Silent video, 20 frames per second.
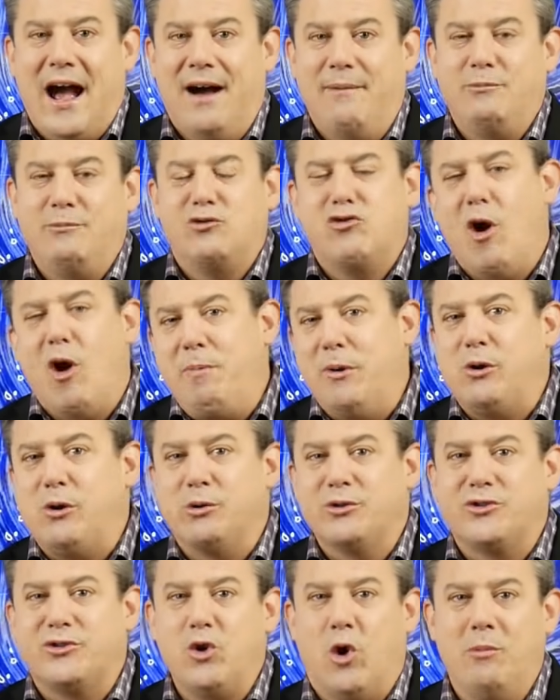
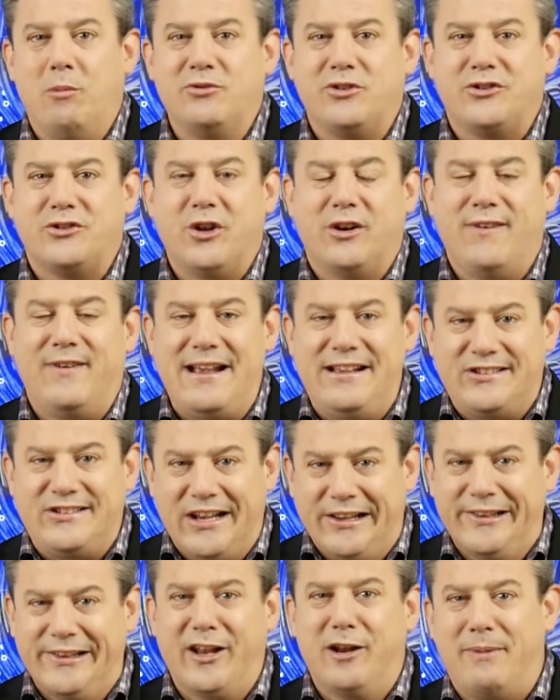Tropical storms are sort of easing
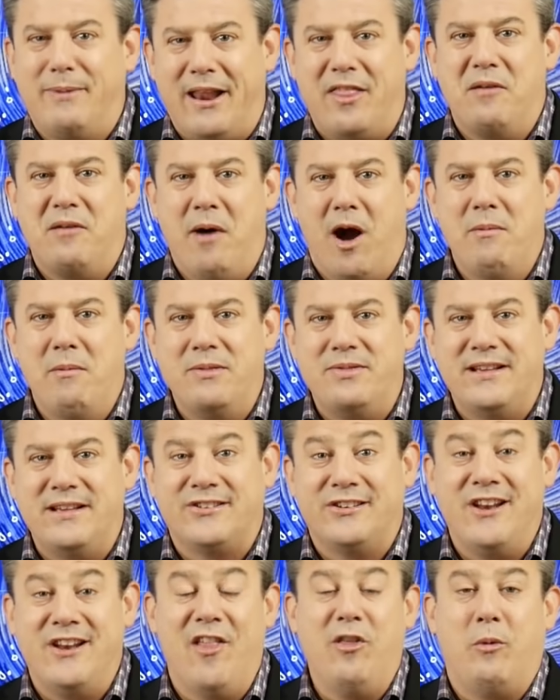a little bit at the moment. There's
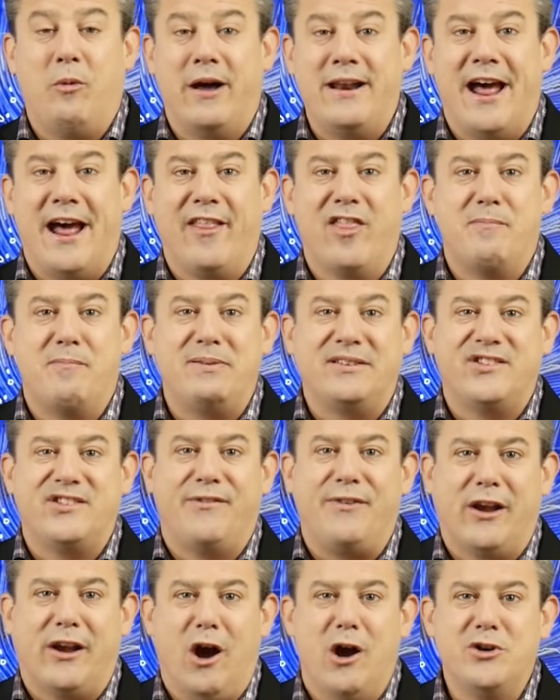another one out of the
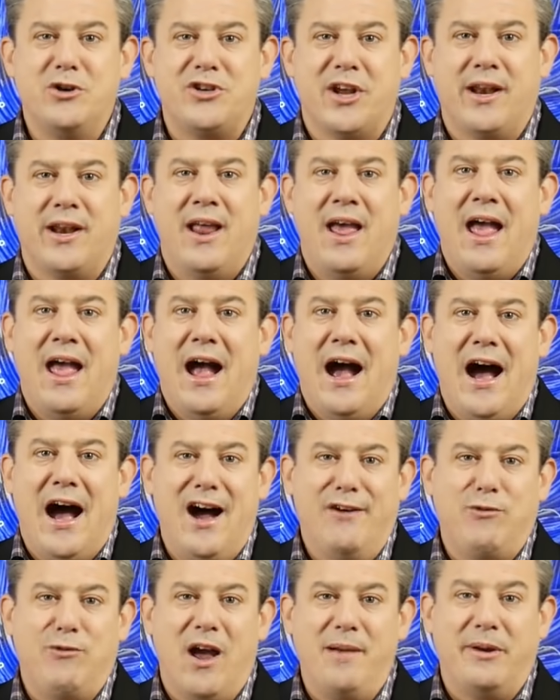Pacific Ocean,
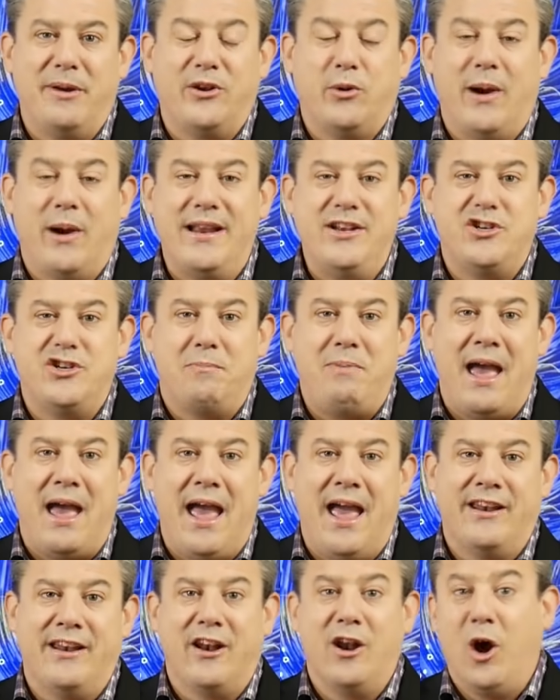halfway between
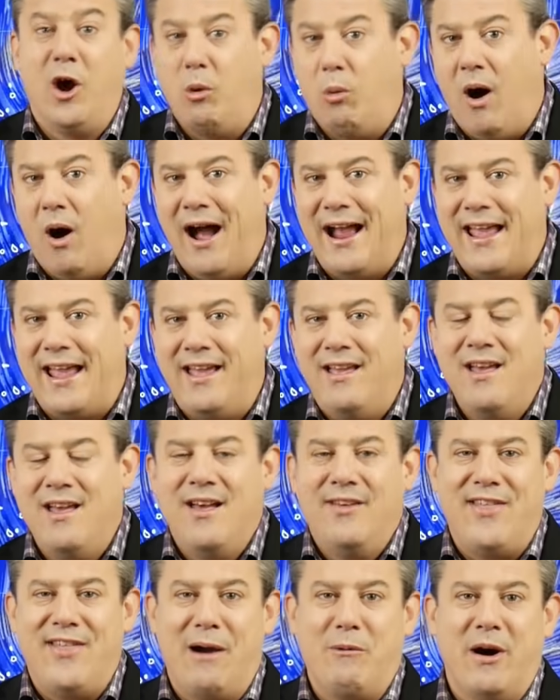Japan and Hawaii.
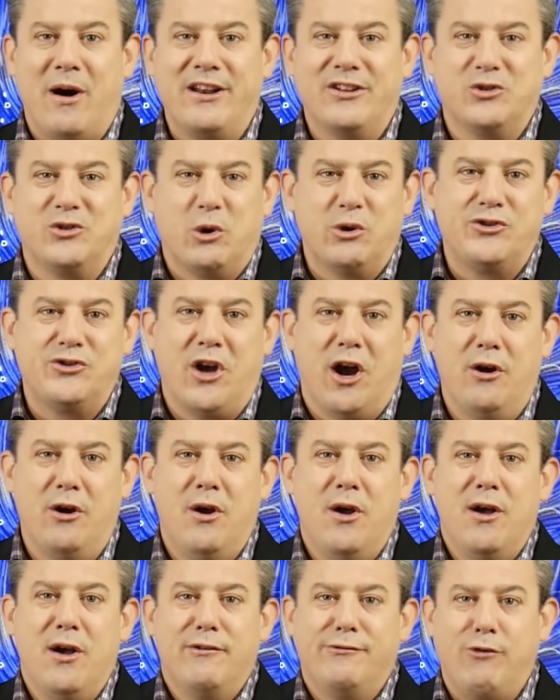That one is also
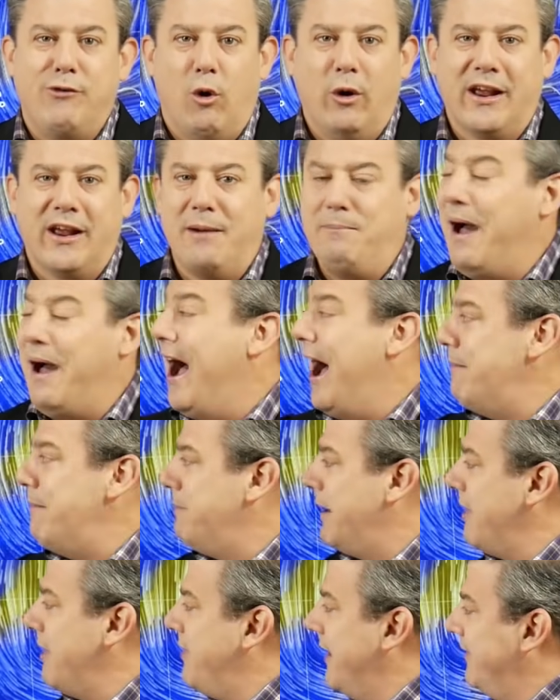falling apart.
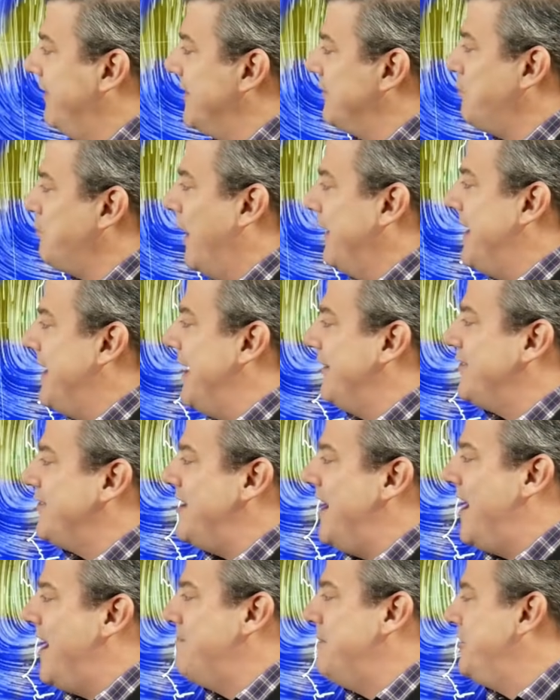But I think this one gets
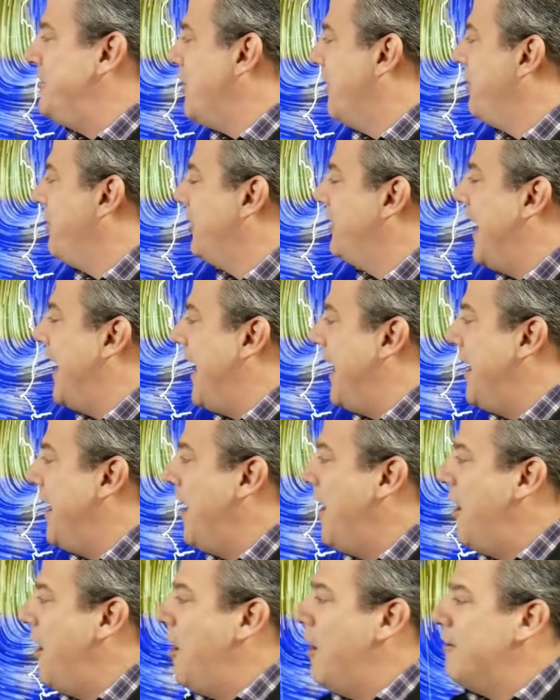the image of the day
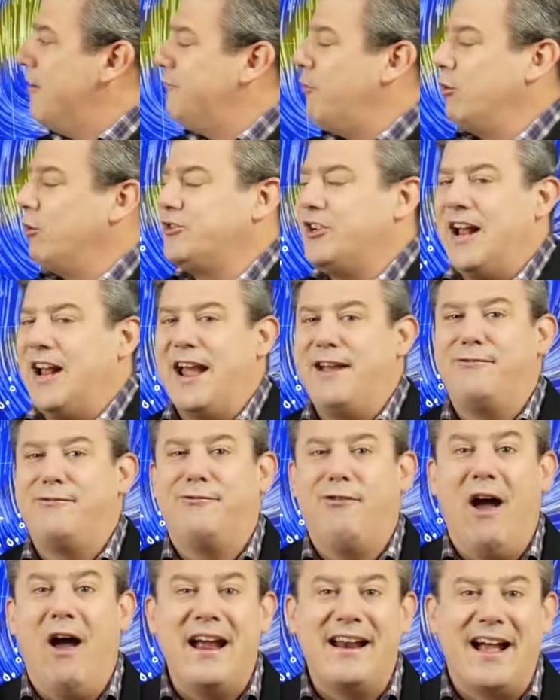for today,
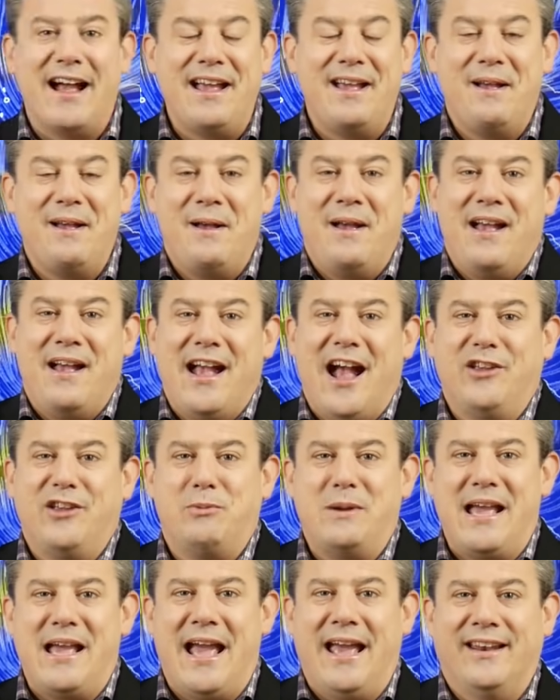Friday, as
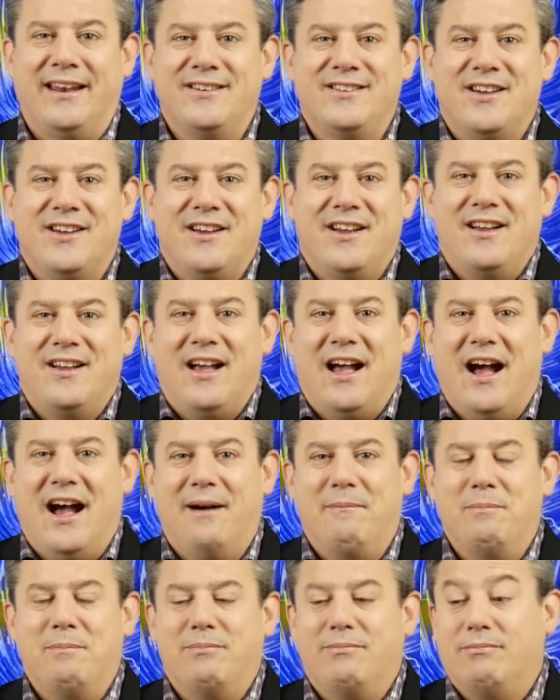we end,
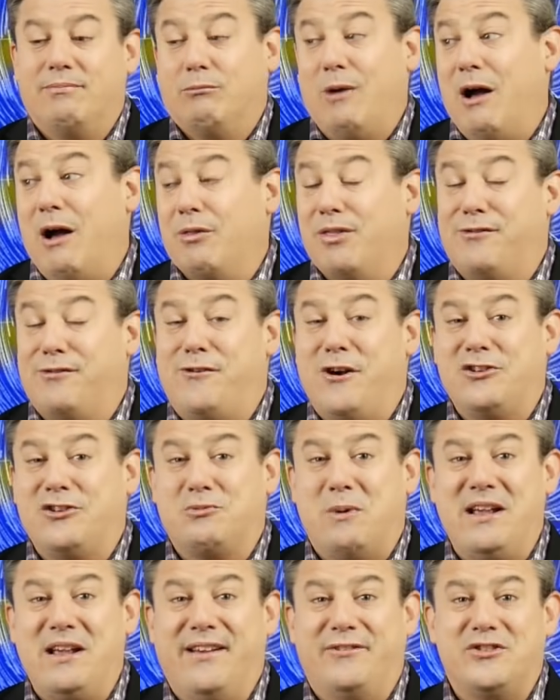the first
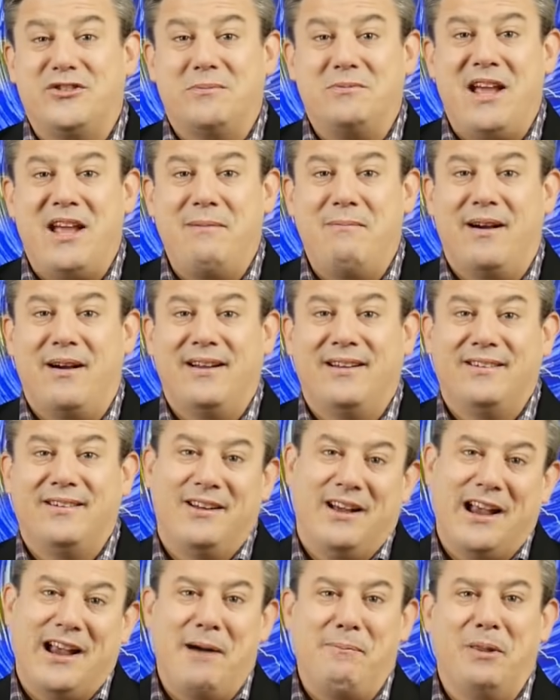week of September.
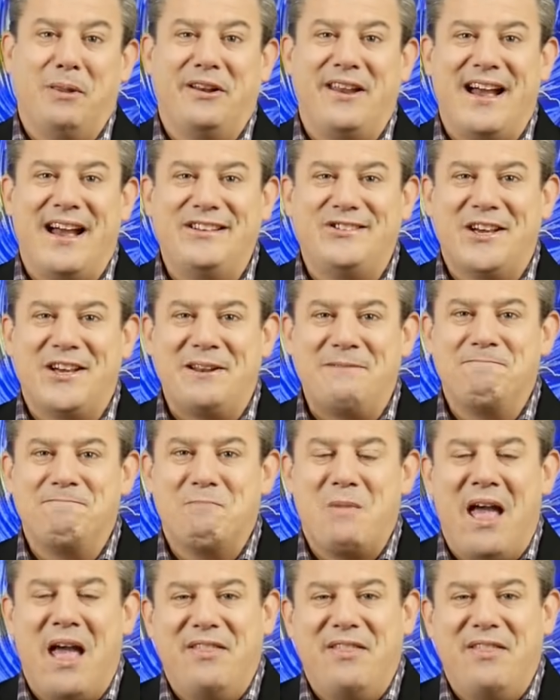Couple of days in.